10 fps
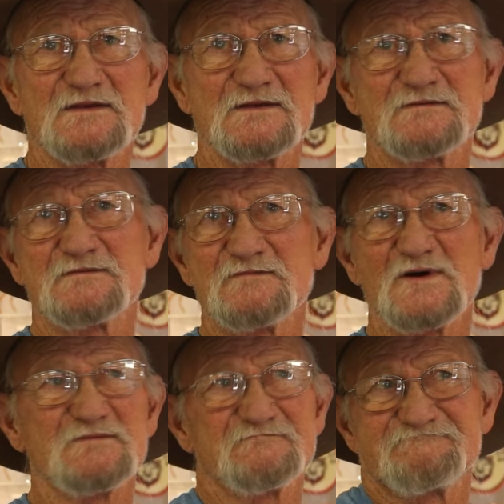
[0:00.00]
then,
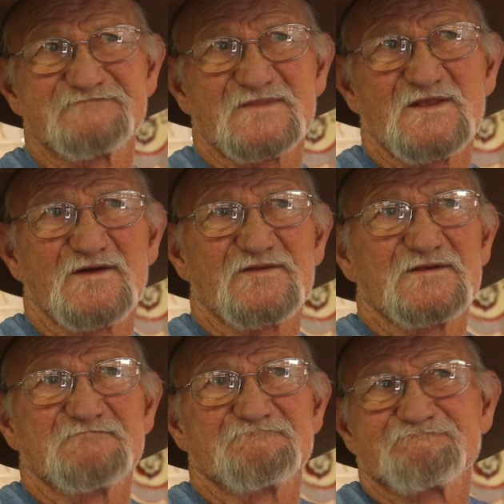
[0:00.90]
but
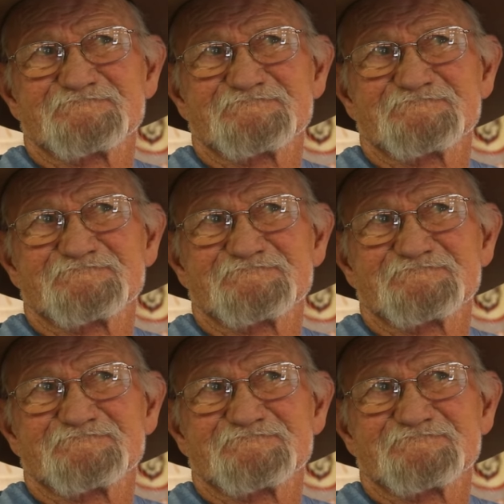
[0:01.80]
nothing